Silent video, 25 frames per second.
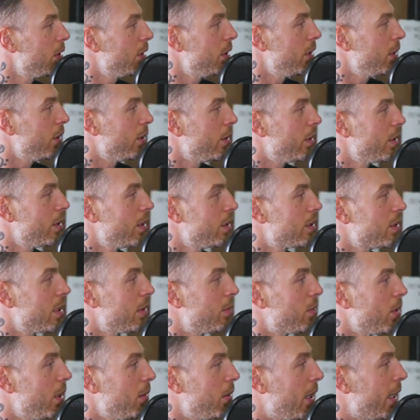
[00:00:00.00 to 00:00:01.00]
You know, yeah. At the
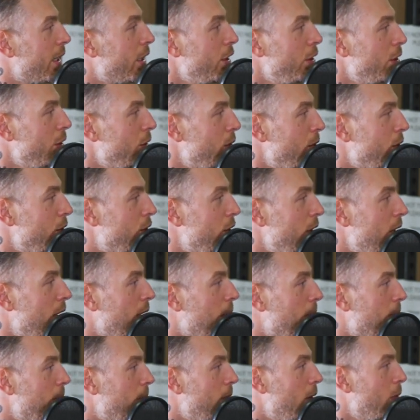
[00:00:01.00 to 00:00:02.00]
same time, like you can do a chin
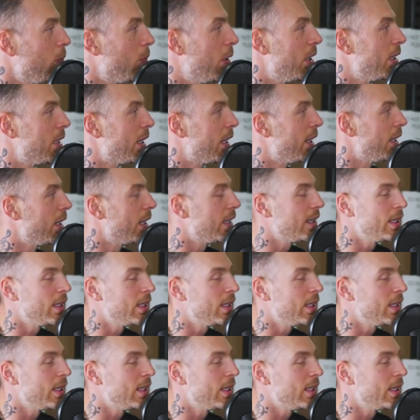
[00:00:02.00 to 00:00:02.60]
up on one day,